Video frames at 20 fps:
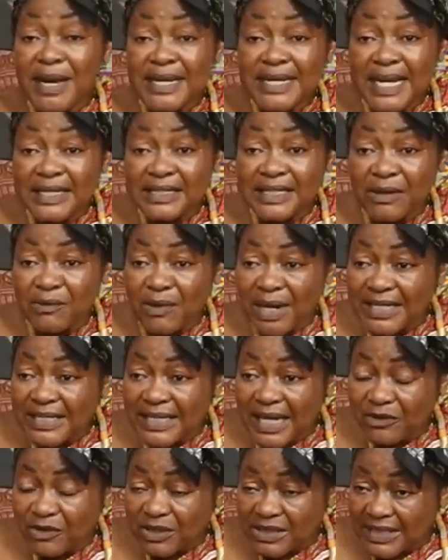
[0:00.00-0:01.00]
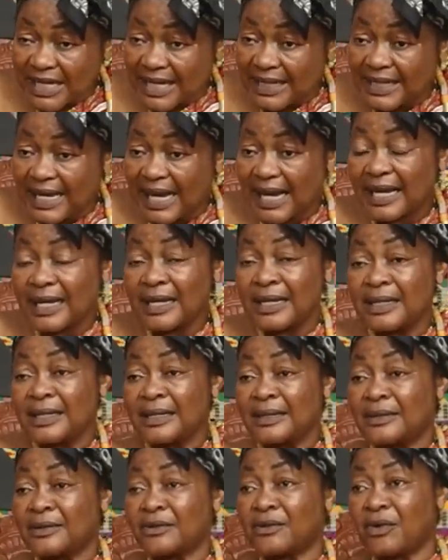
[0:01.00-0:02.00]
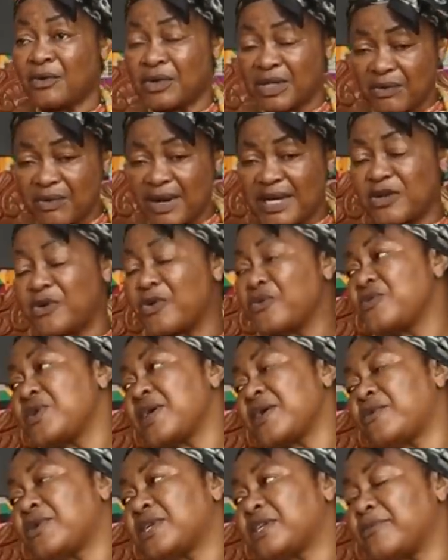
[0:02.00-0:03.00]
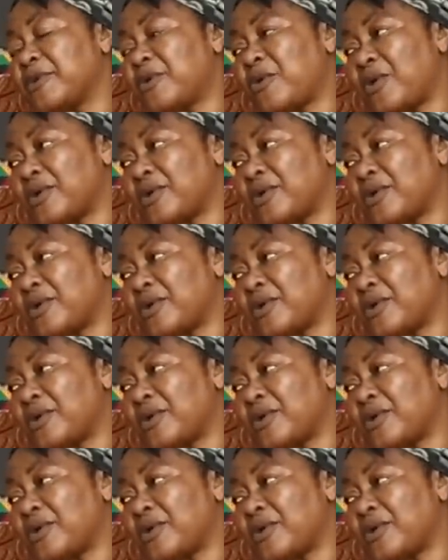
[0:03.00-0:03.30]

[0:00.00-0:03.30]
by yes, I want yan or sign ya. Call no one you real with me.